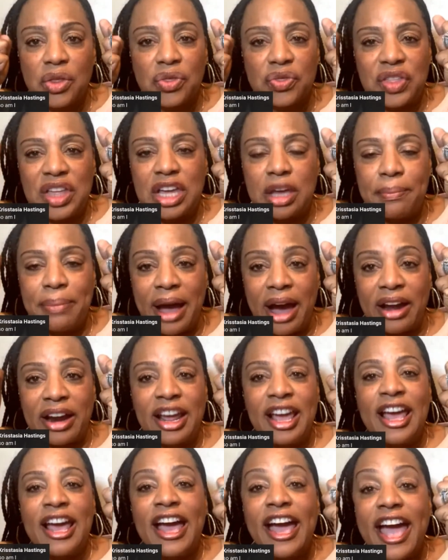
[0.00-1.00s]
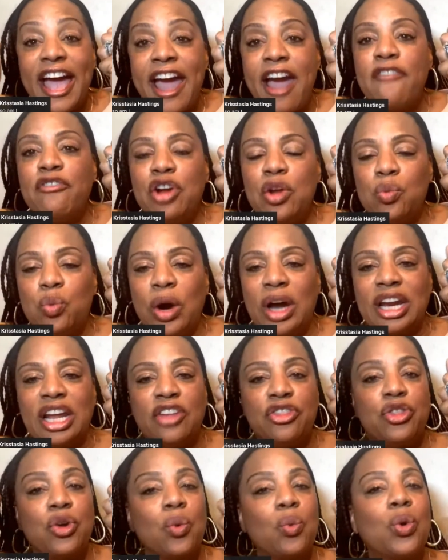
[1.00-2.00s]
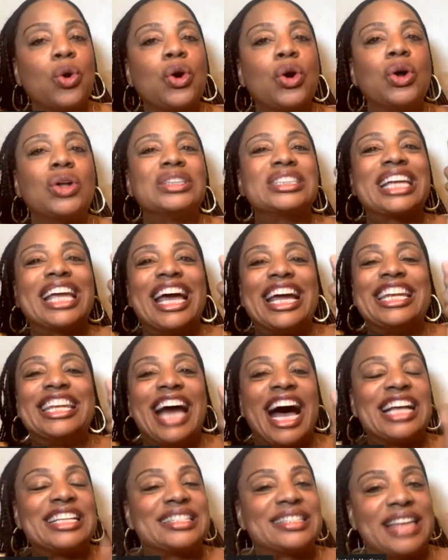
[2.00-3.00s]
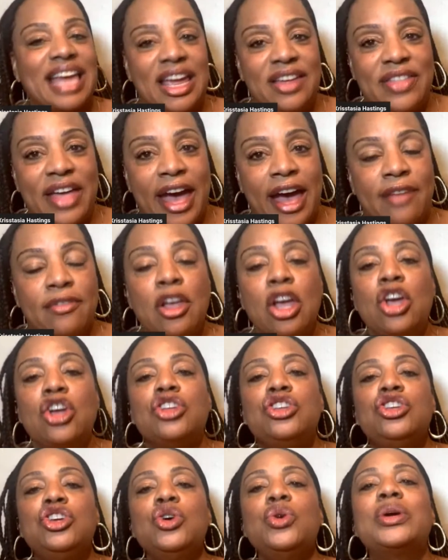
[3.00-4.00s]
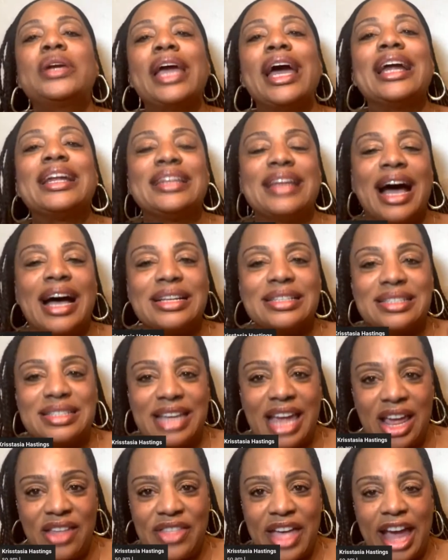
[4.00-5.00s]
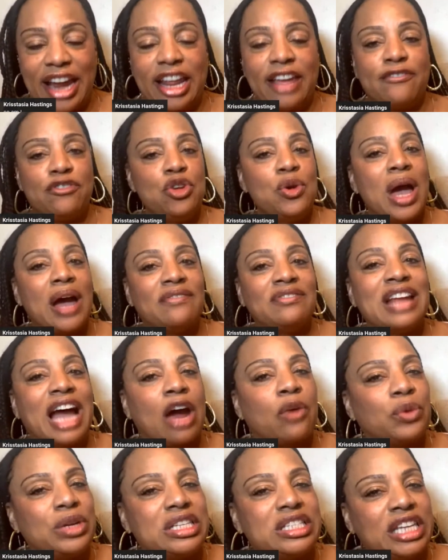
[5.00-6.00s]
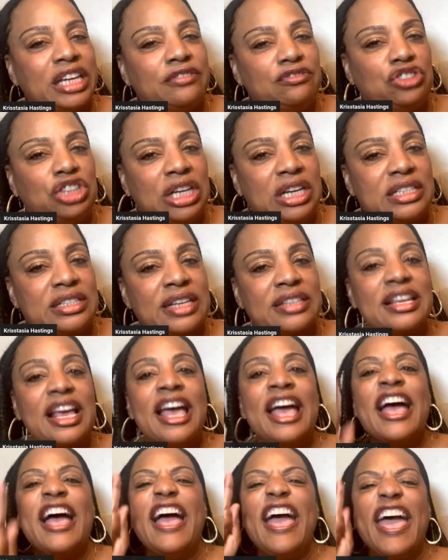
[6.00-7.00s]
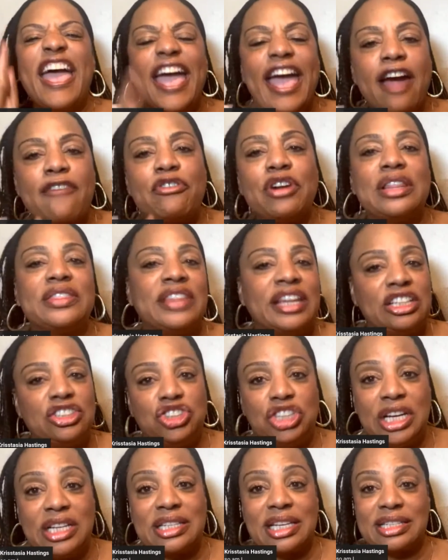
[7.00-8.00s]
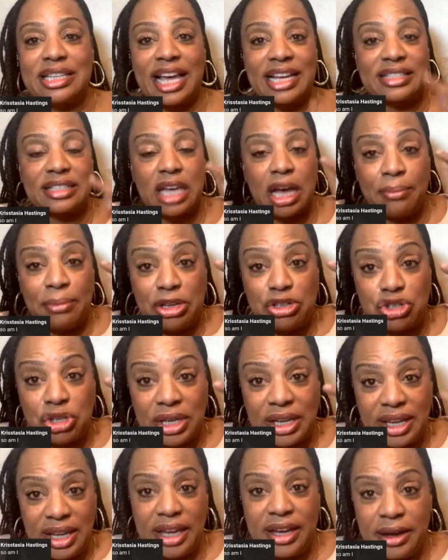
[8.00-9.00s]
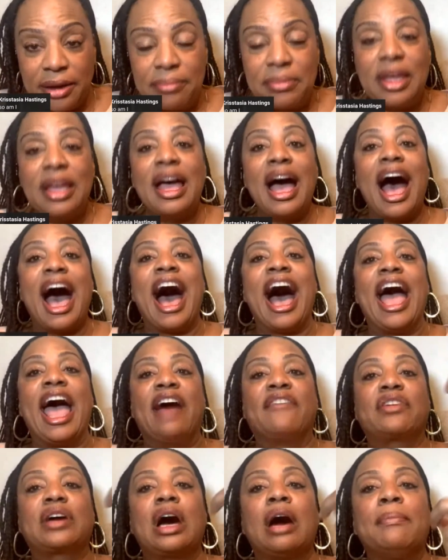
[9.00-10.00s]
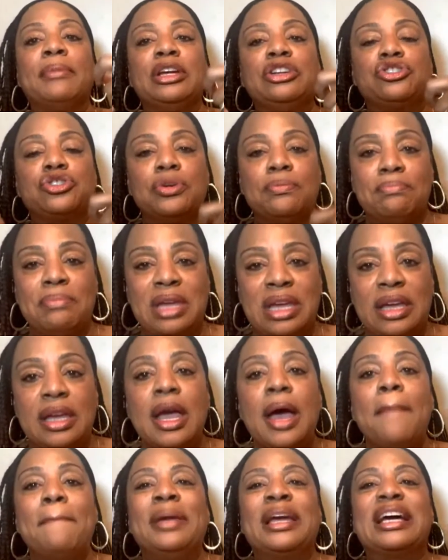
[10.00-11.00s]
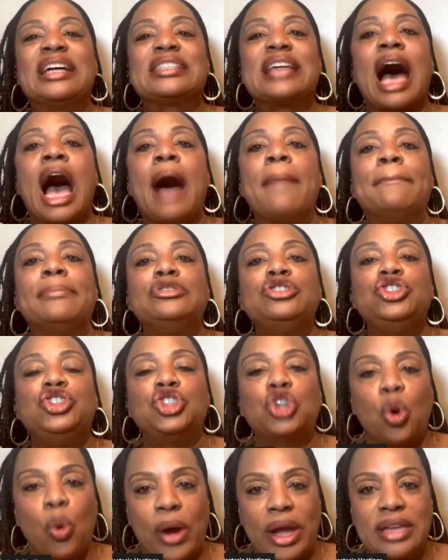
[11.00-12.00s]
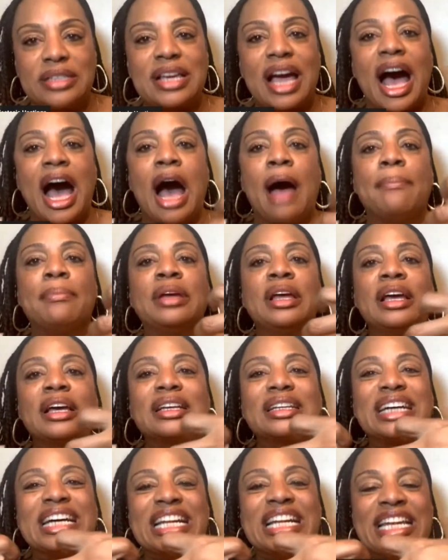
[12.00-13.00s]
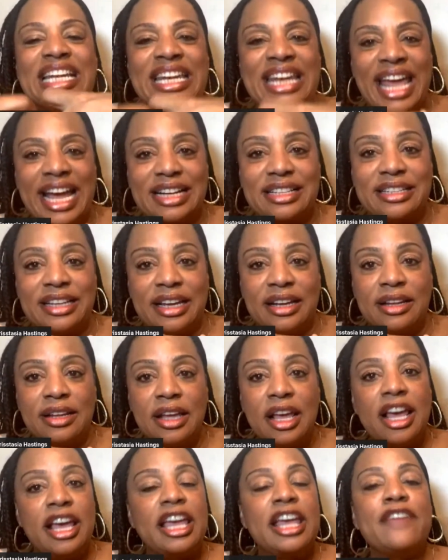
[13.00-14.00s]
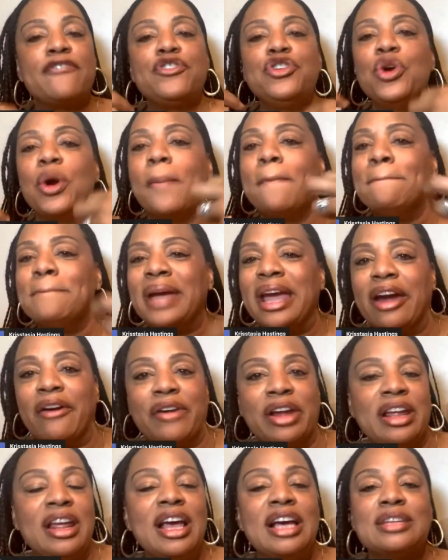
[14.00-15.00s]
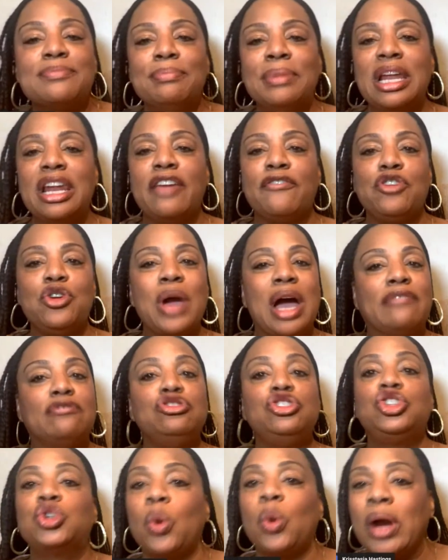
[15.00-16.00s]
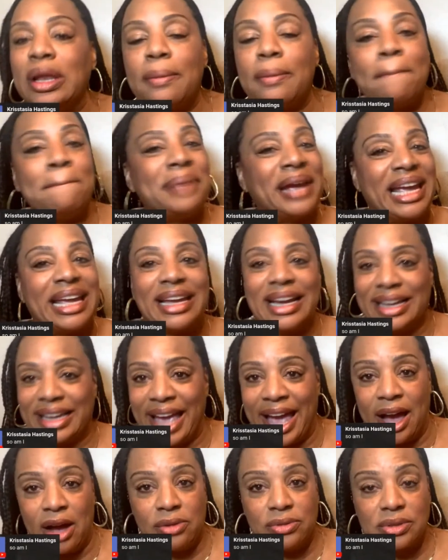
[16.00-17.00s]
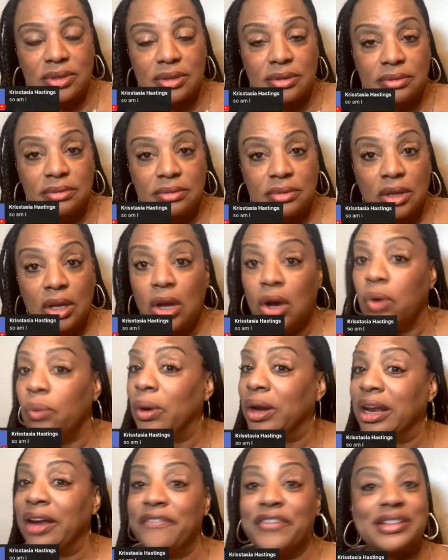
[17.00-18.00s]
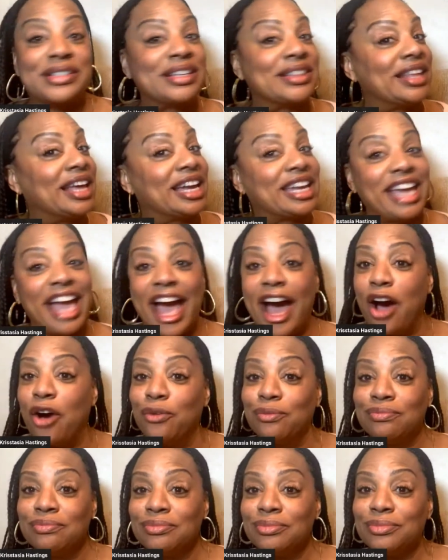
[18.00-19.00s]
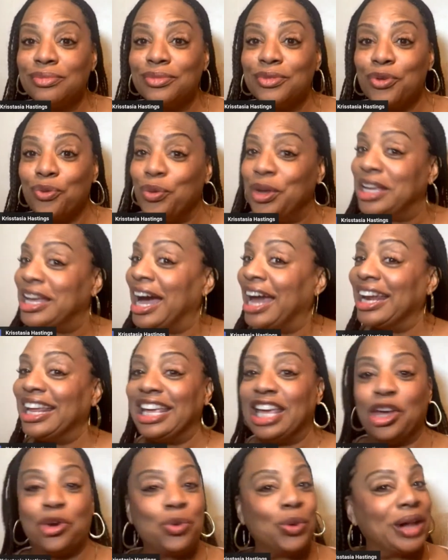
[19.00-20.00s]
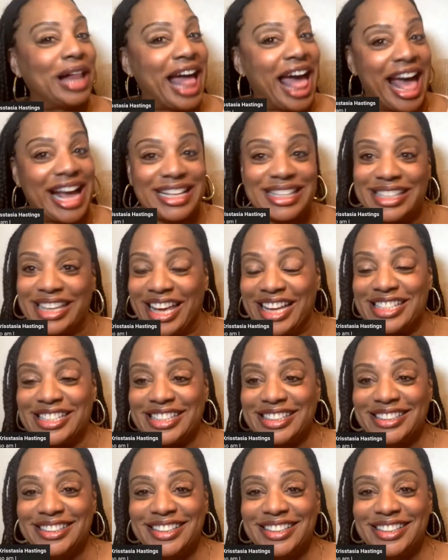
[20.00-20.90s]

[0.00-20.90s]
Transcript: Think about it. Everyone in the world cannot say that. You cannot say that if you have not received Jesus. Everything Jesus has coming to him, I have coming to me because I'm joint, I'm connected. If you're married, many of you have joint bank accounts. Whatever's in the account, we got equal access.